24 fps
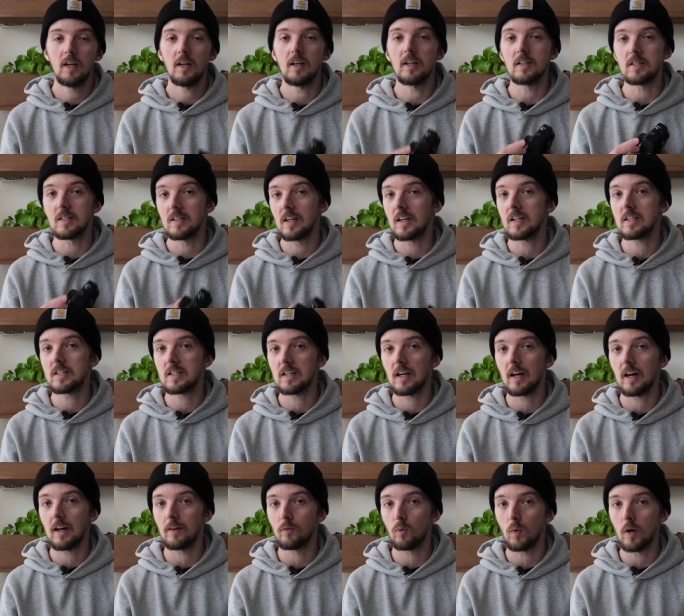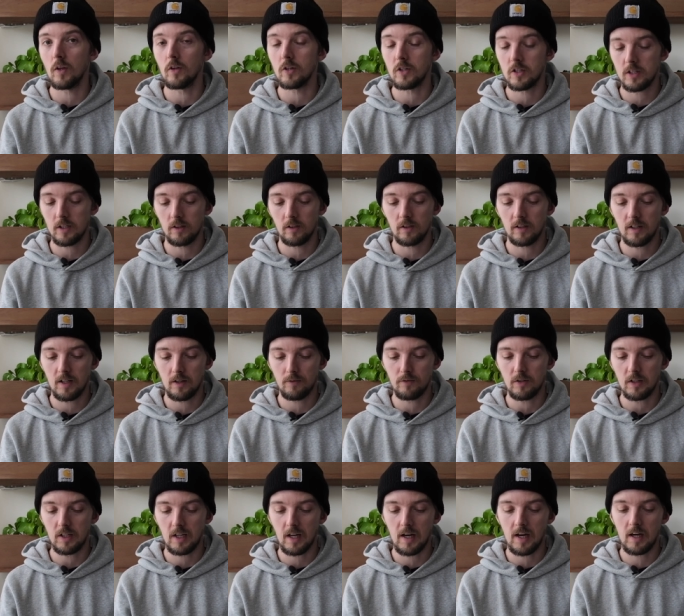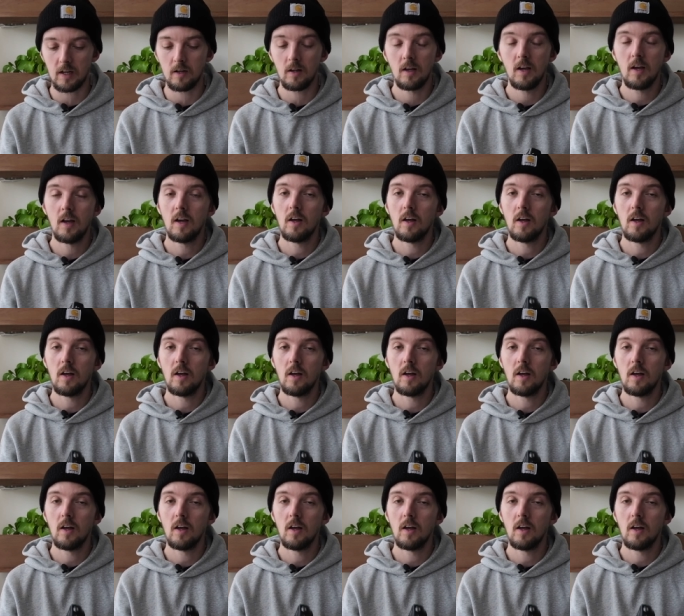it's nice to have weather sealing if you can.